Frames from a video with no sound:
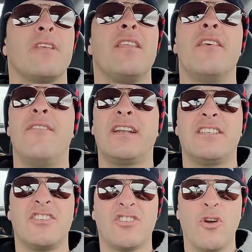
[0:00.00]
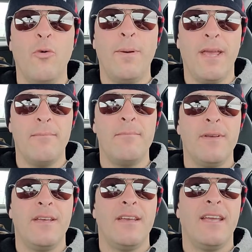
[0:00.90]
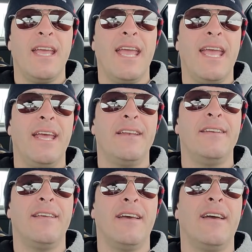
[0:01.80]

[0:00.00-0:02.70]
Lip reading: vet to scope him and